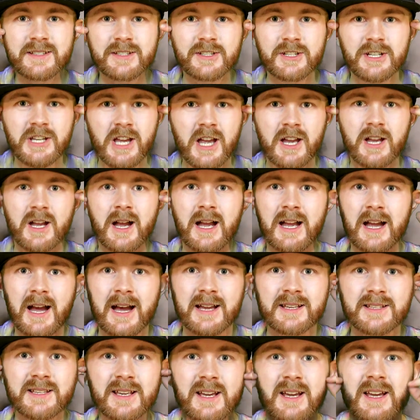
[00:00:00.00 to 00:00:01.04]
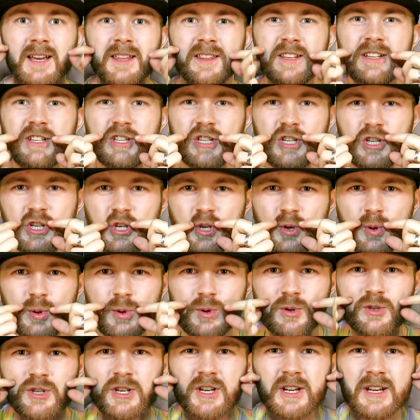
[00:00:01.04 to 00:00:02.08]
She has this
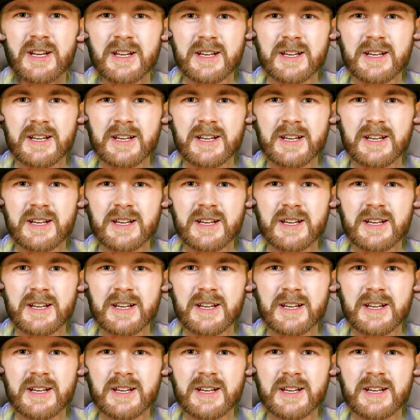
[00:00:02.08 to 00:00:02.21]
huge